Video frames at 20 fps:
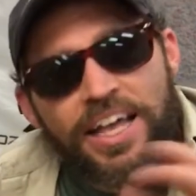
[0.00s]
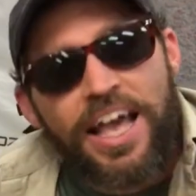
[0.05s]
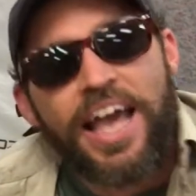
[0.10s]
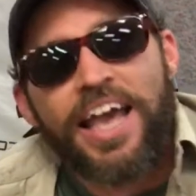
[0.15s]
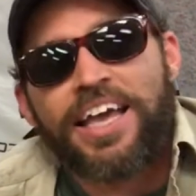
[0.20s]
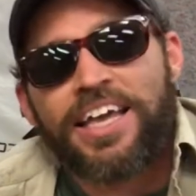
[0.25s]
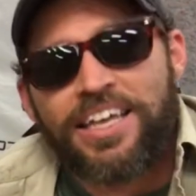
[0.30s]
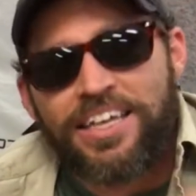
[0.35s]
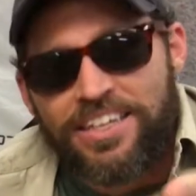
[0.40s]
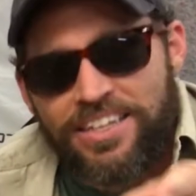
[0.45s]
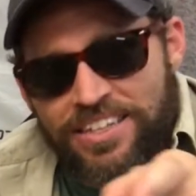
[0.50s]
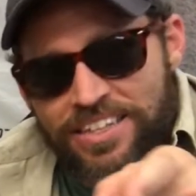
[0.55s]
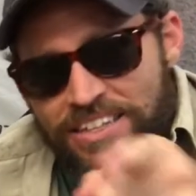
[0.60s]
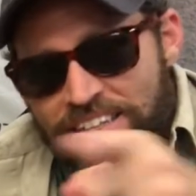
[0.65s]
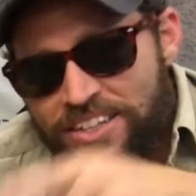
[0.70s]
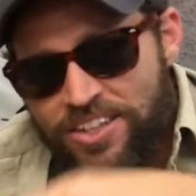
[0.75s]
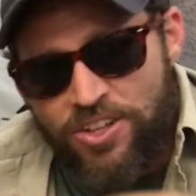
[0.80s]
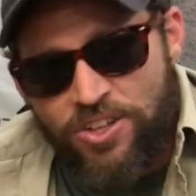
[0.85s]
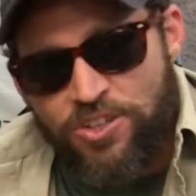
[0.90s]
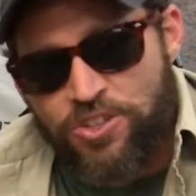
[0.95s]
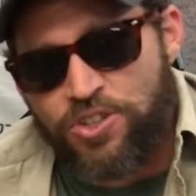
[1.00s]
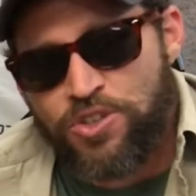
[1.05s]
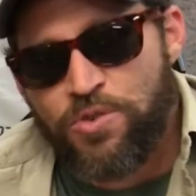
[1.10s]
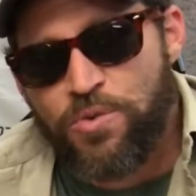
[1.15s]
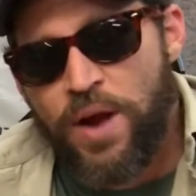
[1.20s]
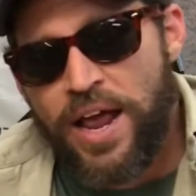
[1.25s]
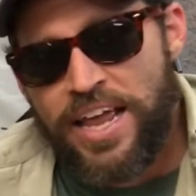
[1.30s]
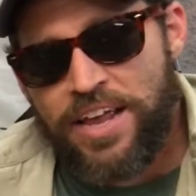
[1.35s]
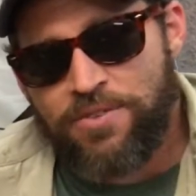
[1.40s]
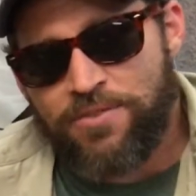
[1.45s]
hey, looks
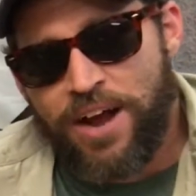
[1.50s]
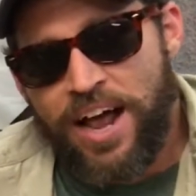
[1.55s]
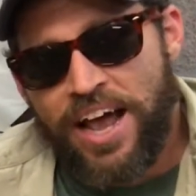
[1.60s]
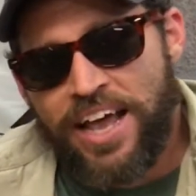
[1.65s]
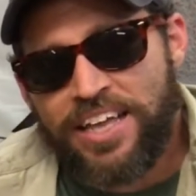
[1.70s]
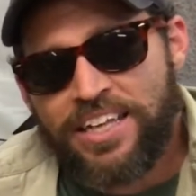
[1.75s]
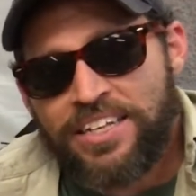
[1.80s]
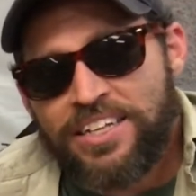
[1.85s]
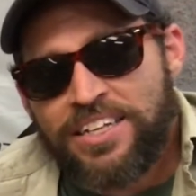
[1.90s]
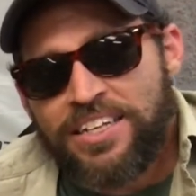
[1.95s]
great, right?